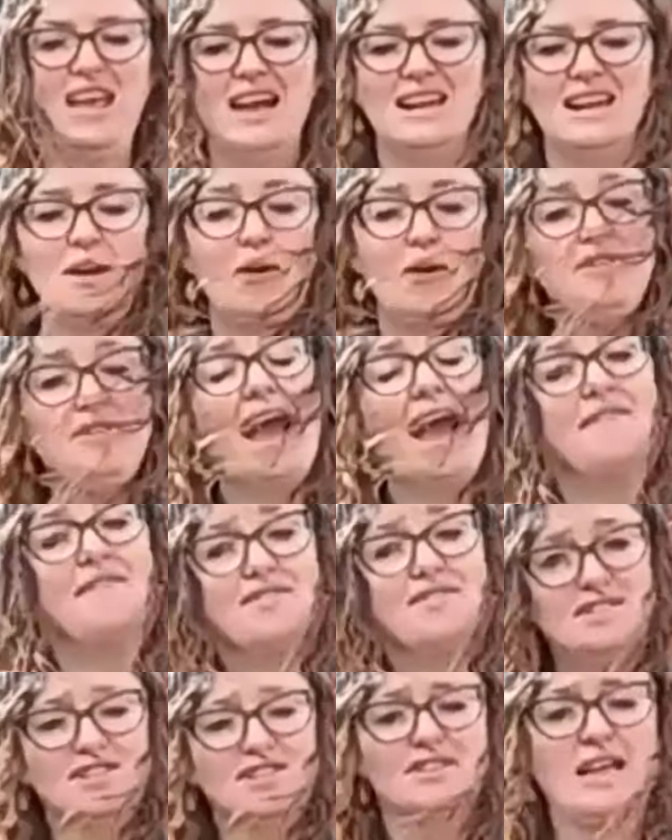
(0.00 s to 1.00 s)
Now, if you
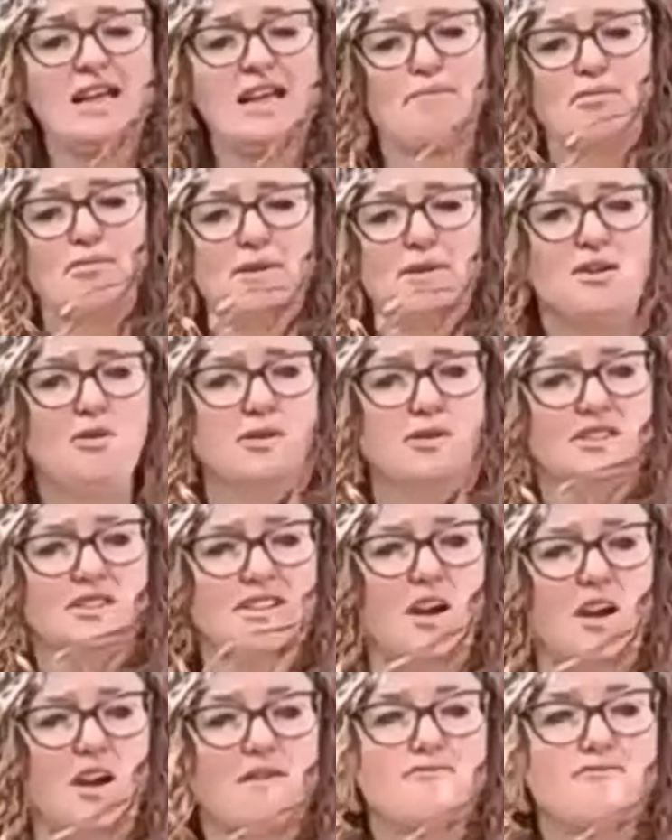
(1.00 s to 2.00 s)
haven't done that pre-course,
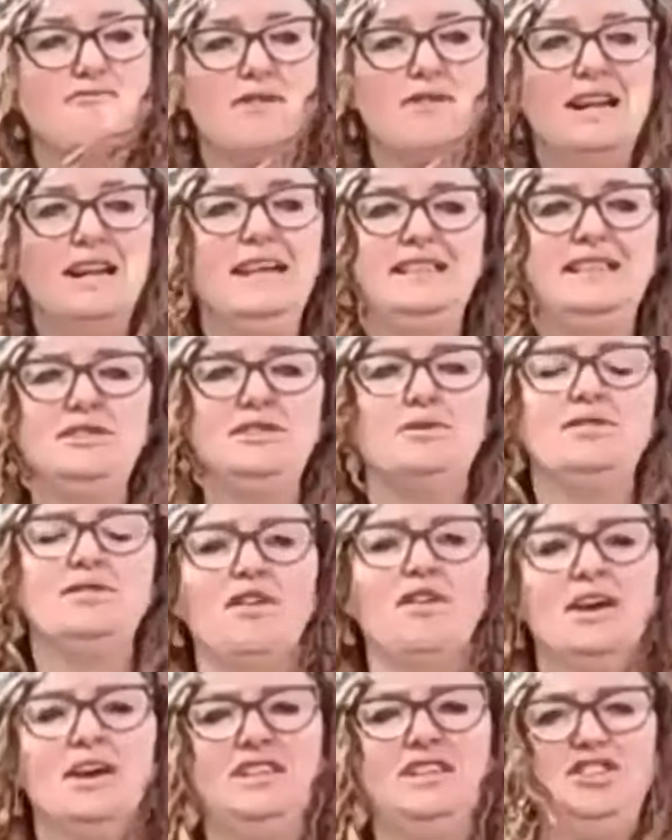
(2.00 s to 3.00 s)
I really do
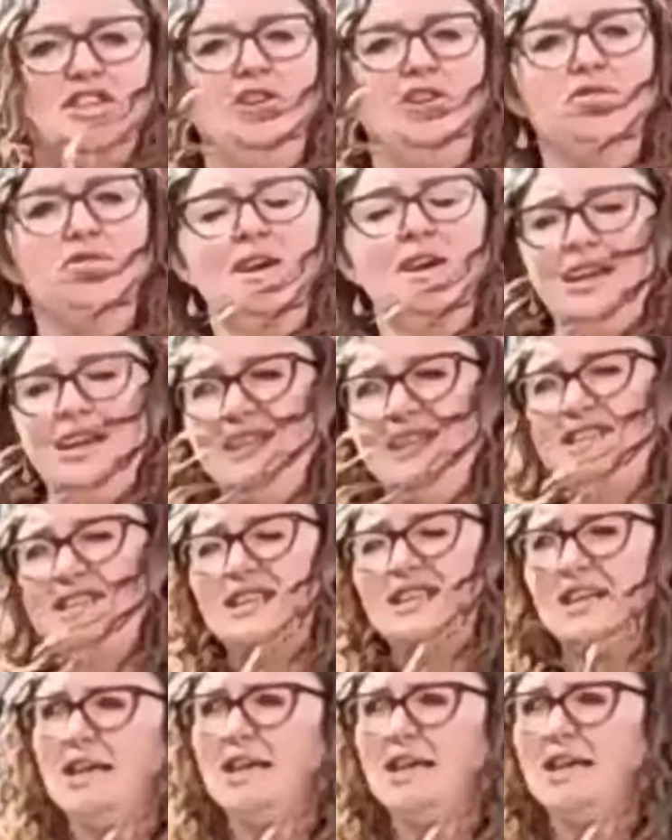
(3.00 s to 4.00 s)
advise you
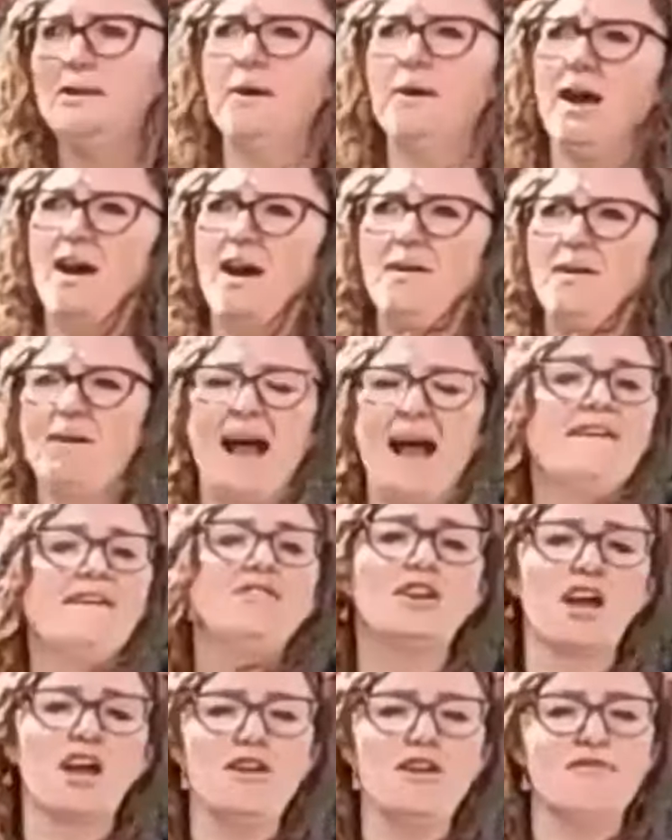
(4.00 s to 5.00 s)
to have a
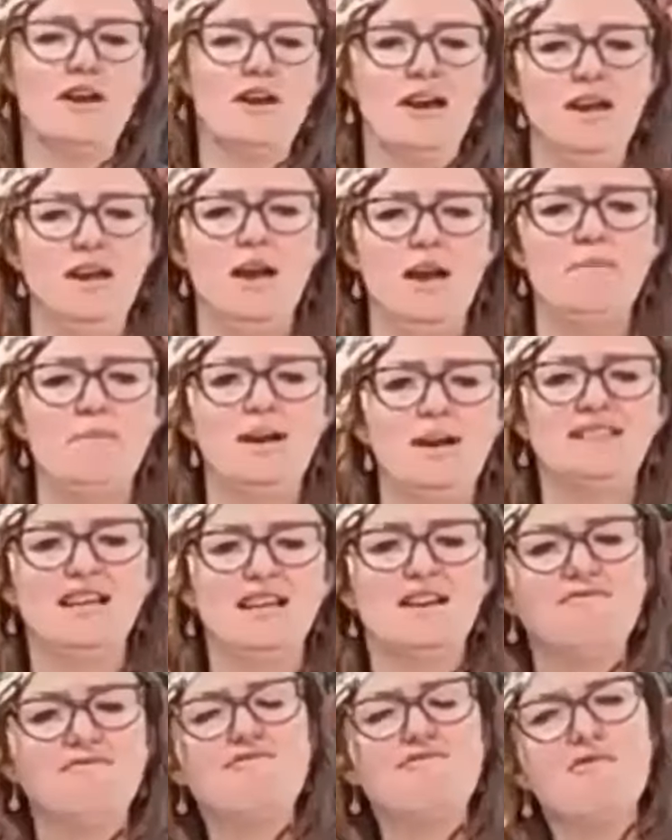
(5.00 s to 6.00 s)
look over it, because it
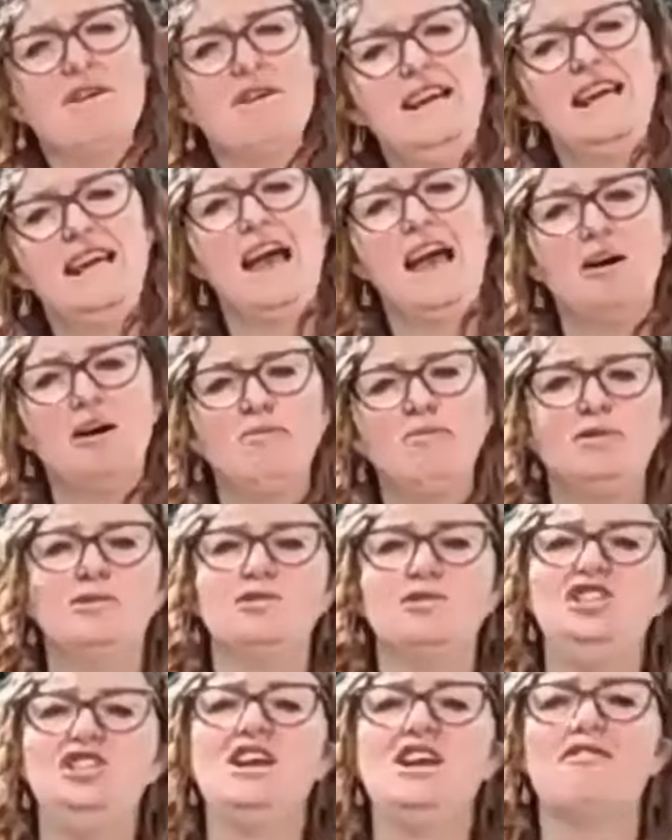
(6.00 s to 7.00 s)
can really help your
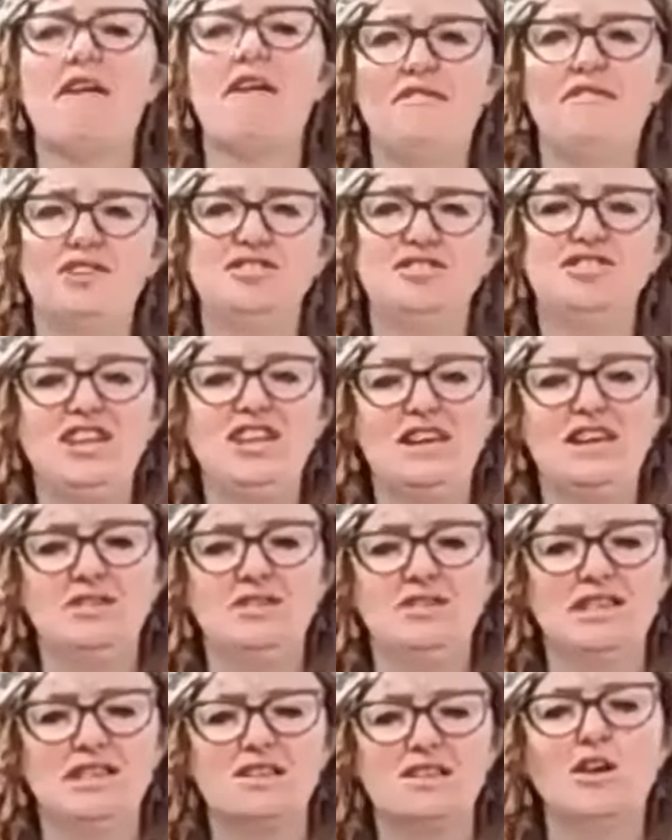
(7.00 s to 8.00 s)
geographical skills.
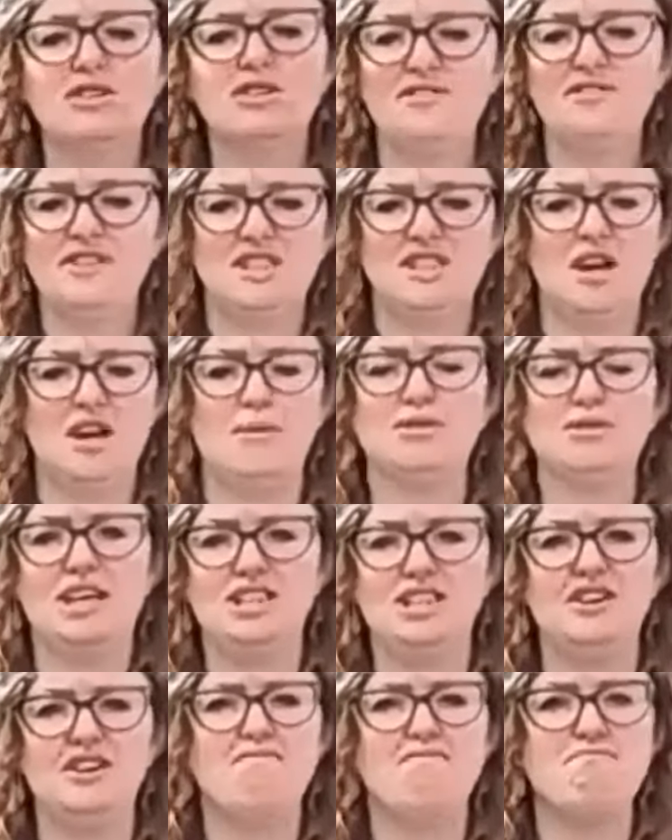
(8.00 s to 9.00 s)
There's lots of
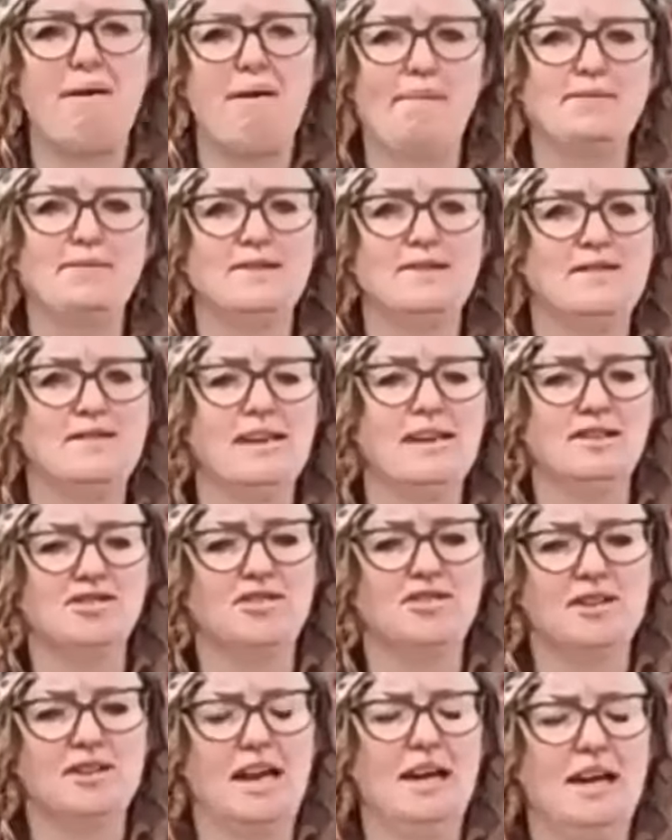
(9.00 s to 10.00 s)
interpretation of maps and things
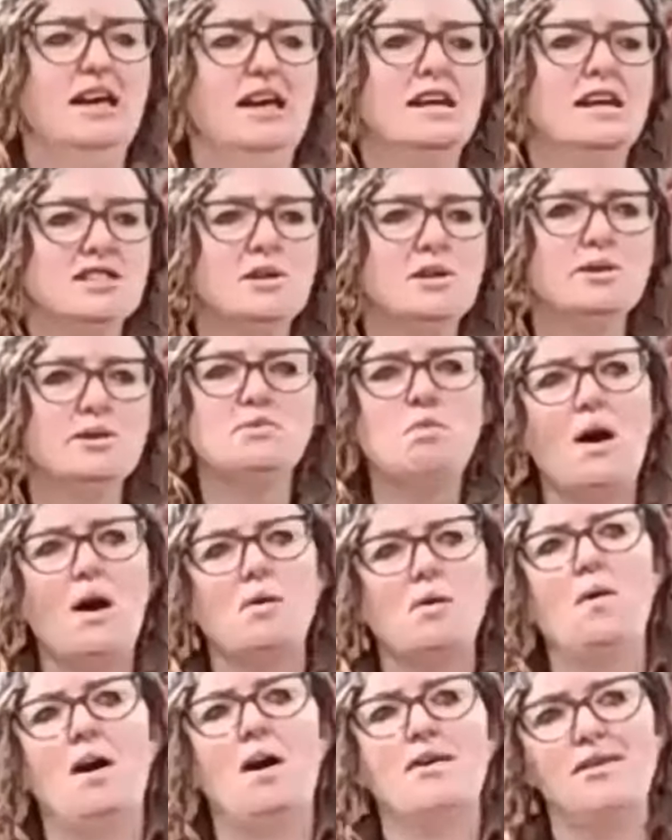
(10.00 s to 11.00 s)
on there, so it's well
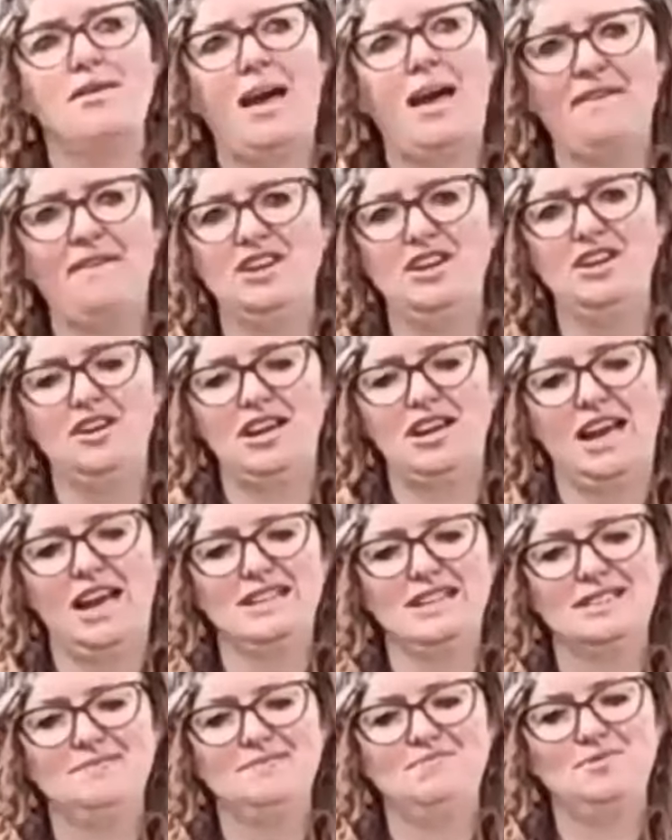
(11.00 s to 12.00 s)
worth having a look at.
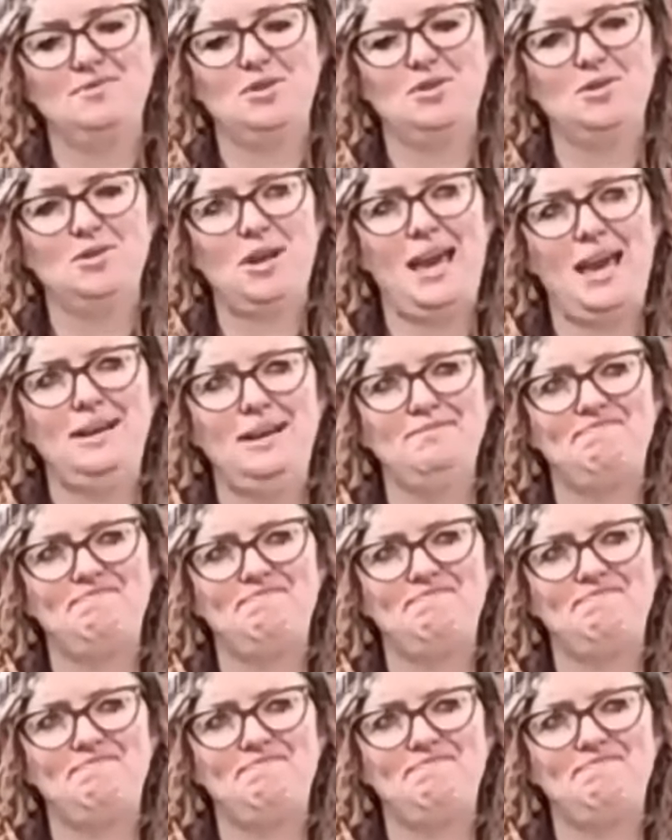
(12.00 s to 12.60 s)
Okay.